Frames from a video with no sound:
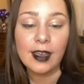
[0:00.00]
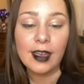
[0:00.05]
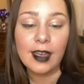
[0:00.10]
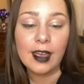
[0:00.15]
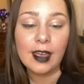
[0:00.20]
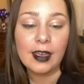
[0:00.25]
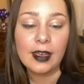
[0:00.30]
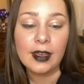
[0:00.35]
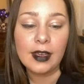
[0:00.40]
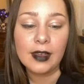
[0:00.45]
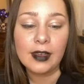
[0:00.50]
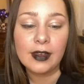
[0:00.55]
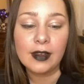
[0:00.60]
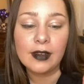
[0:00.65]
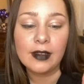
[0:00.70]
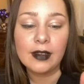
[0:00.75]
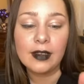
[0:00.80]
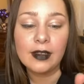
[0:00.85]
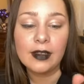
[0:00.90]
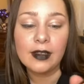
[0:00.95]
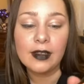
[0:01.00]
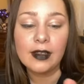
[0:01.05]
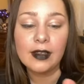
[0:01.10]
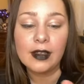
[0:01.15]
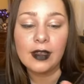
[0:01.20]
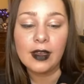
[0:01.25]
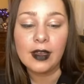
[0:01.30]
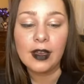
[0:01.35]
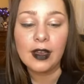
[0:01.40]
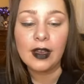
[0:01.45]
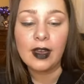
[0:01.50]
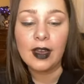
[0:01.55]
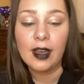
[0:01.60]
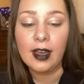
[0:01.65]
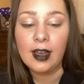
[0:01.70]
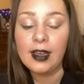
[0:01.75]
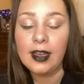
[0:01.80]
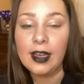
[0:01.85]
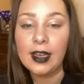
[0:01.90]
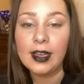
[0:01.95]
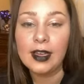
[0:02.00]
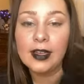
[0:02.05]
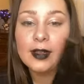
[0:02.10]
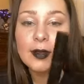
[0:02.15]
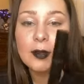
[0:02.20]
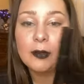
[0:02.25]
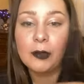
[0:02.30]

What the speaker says: And I